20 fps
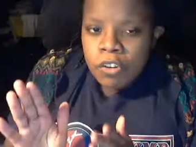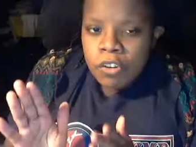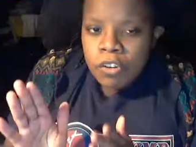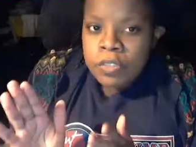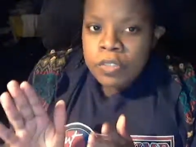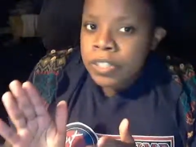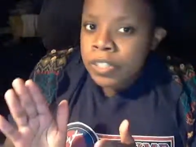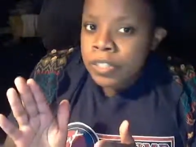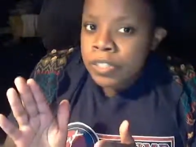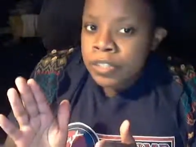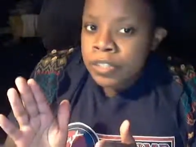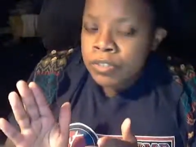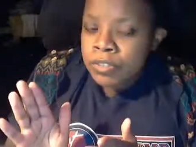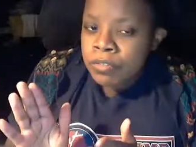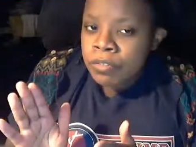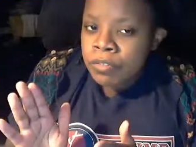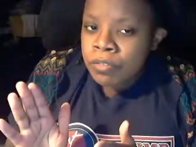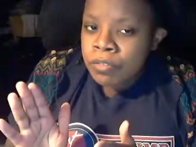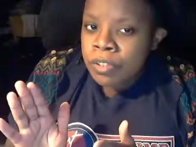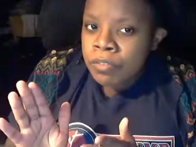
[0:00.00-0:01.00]
is a
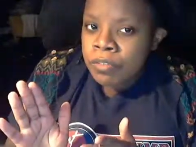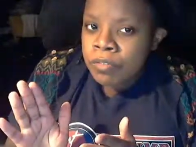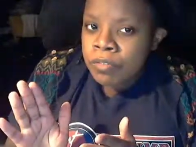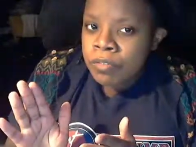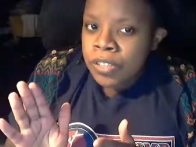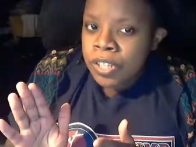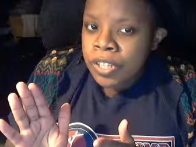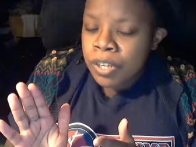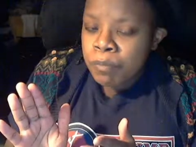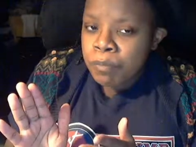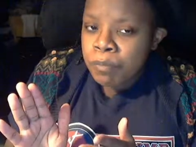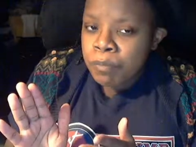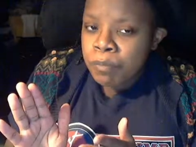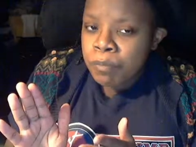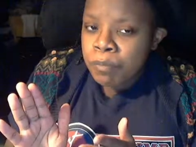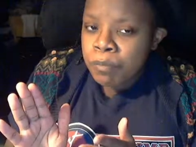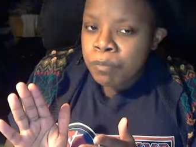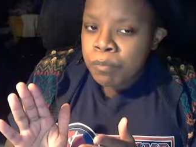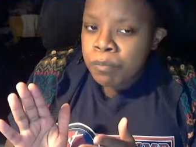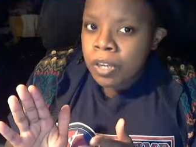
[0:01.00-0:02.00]
historical
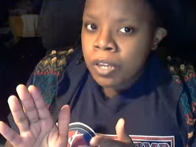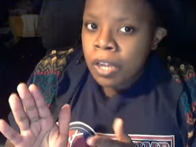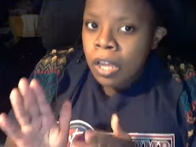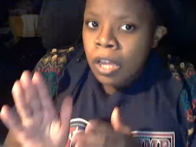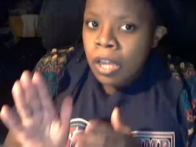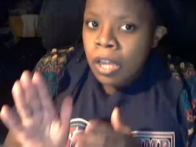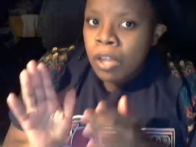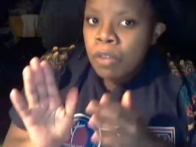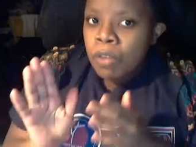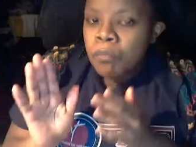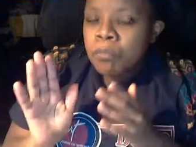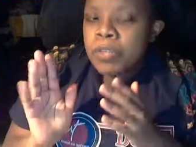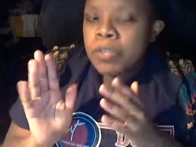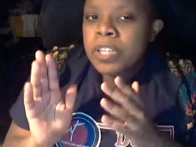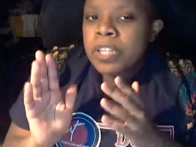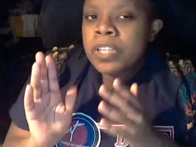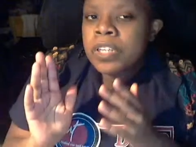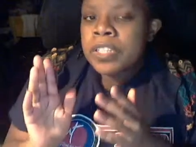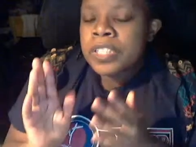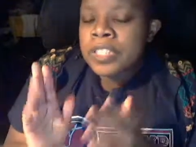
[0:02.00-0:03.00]
landmark
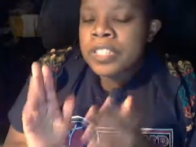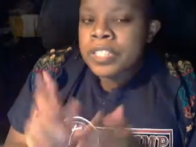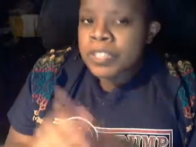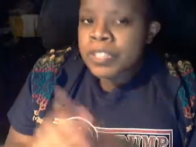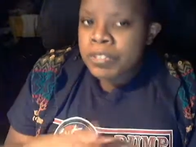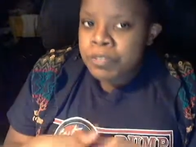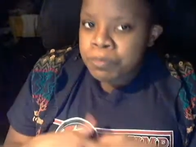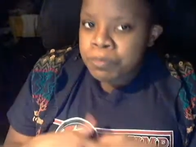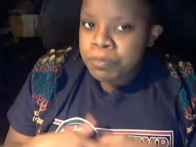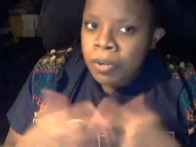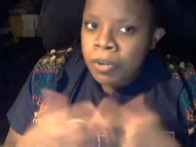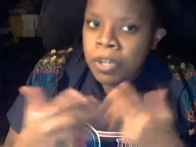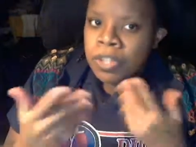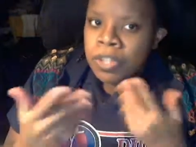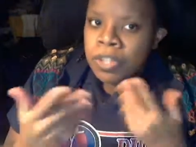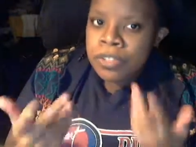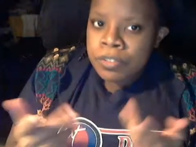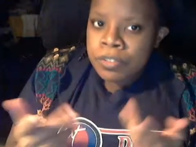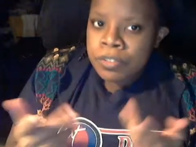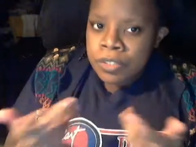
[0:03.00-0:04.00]
because this is
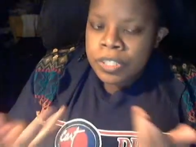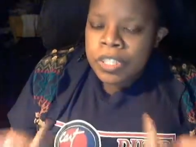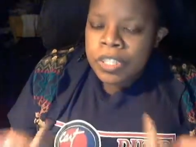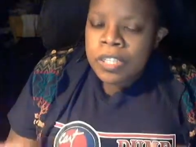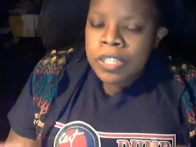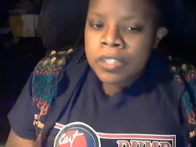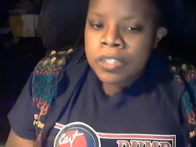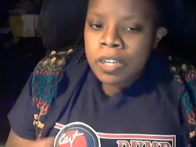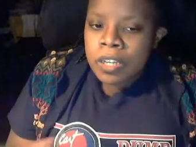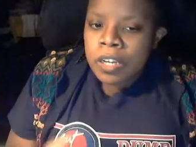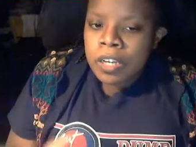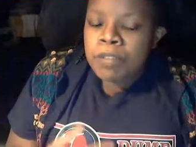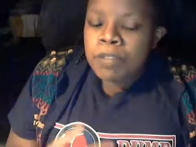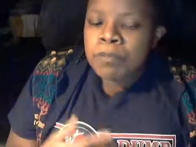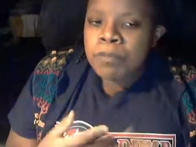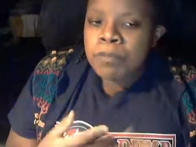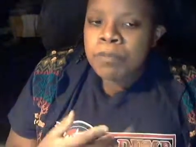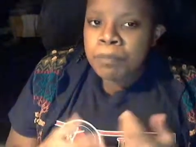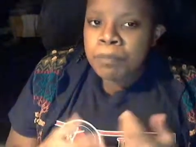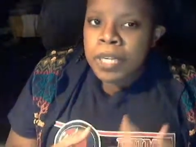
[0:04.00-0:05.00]
probably during that time
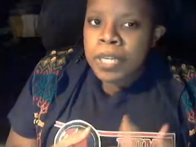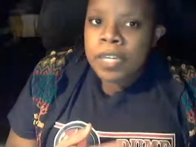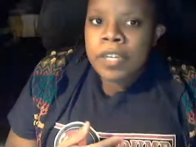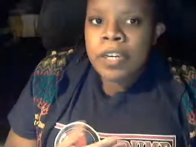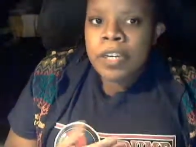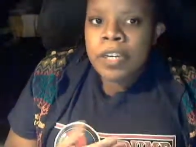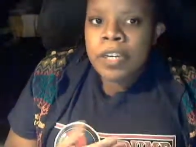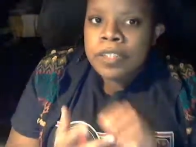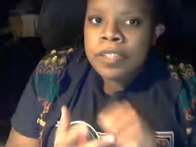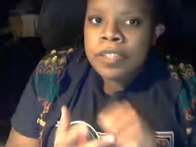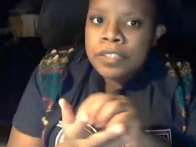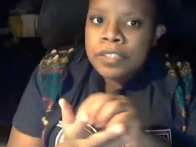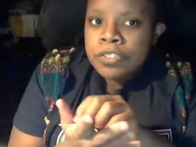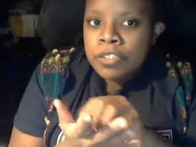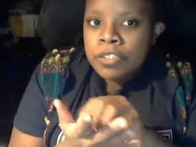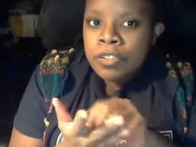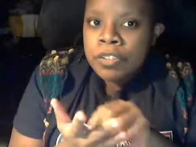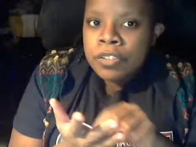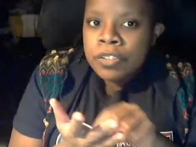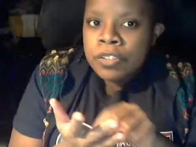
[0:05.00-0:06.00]
when mankind
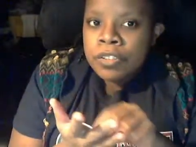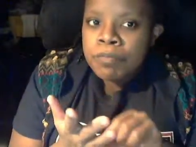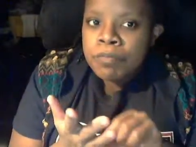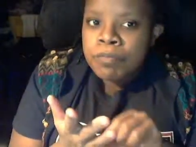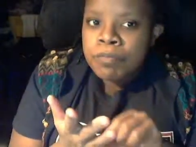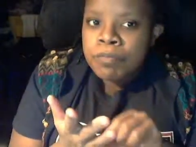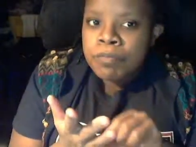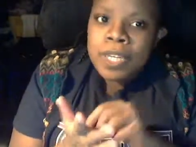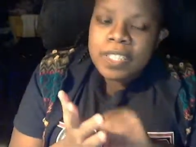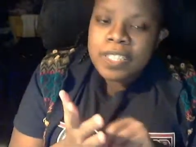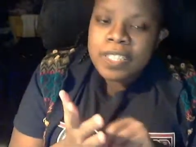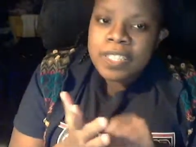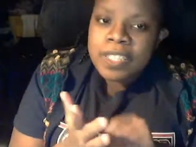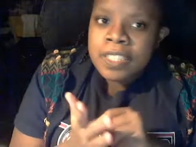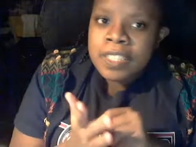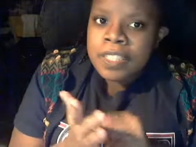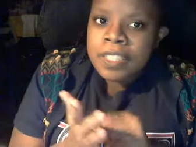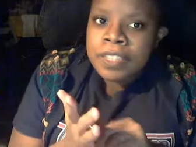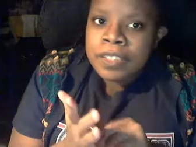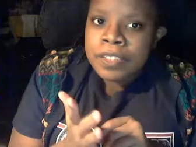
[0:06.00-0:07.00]
started to write
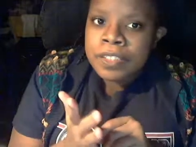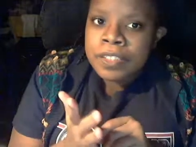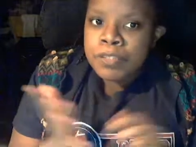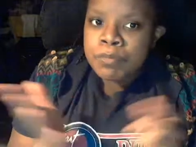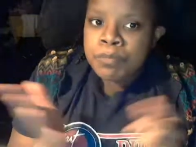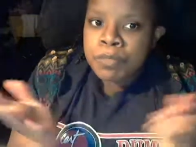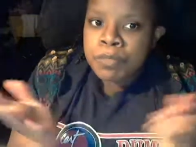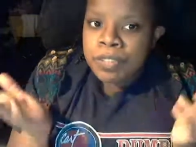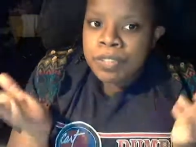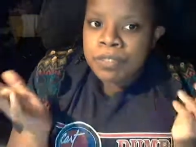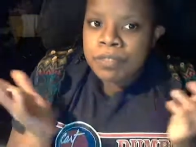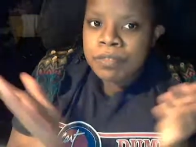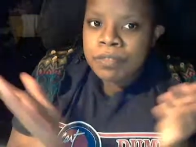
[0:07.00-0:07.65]
things, but,